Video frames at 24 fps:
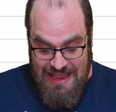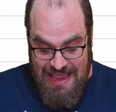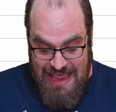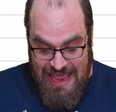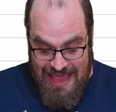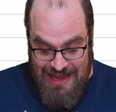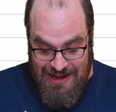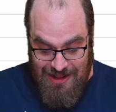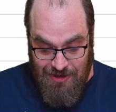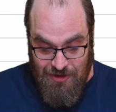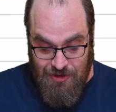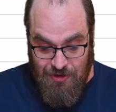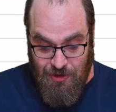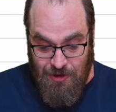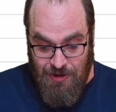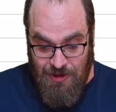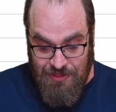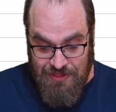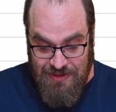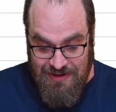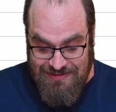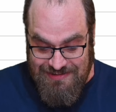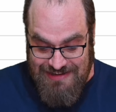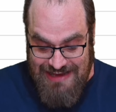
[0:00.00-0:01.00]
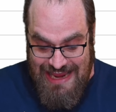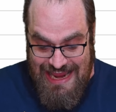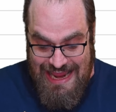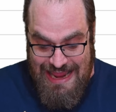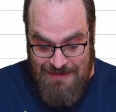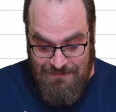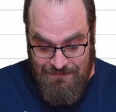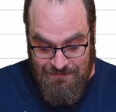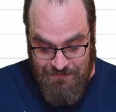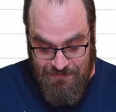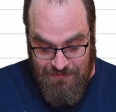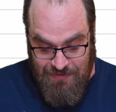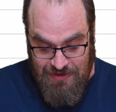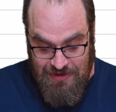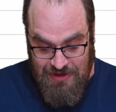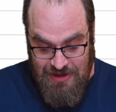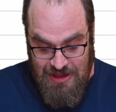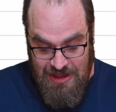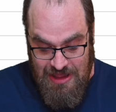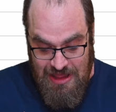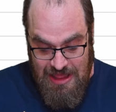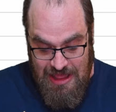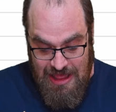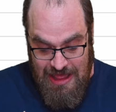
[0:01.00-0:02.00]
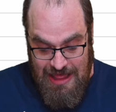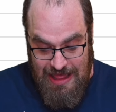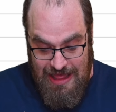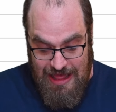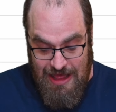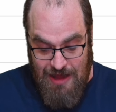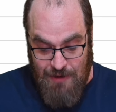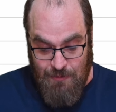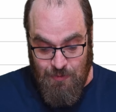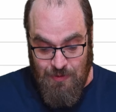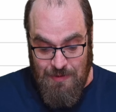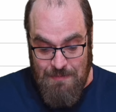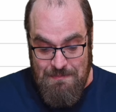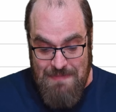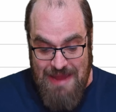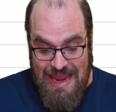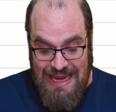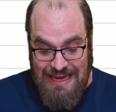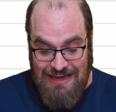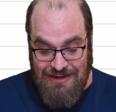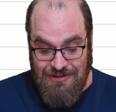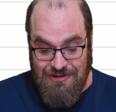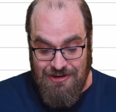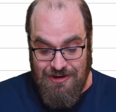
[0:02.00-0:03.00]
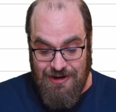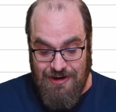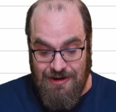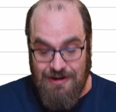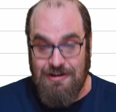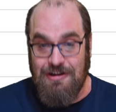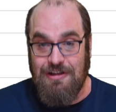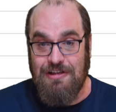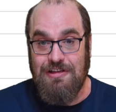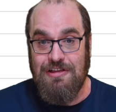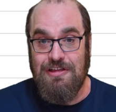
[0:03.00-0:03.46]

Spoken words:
and I'll call this if remainder